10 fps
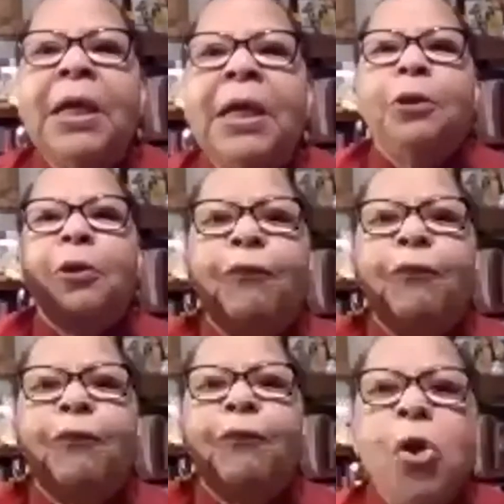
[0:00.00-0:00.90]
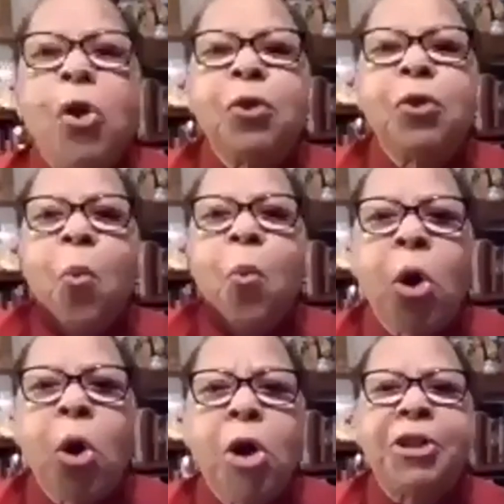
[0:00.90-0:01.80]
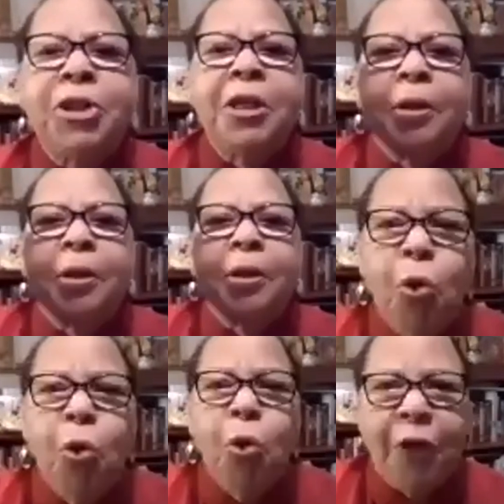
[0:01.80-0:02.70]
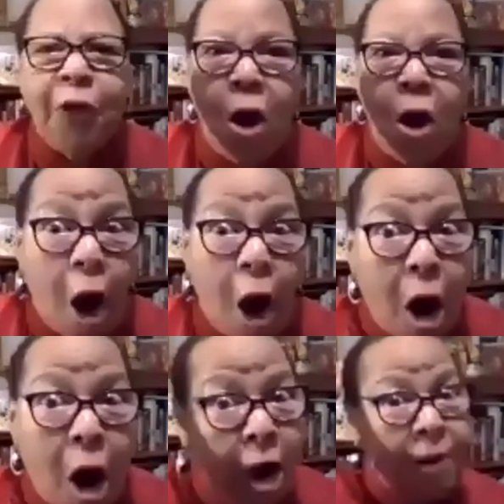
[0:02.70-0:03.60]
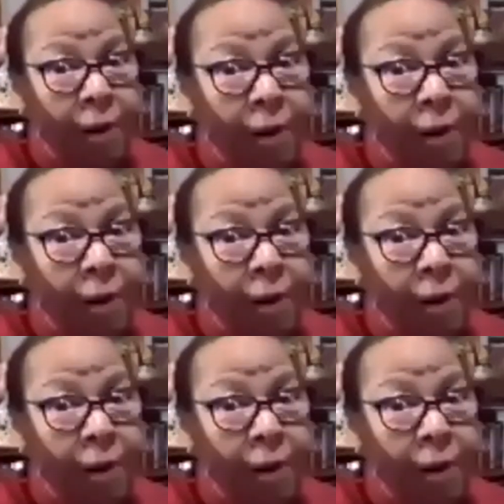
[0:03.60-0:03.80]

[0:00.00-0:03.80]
The first words in the movie are,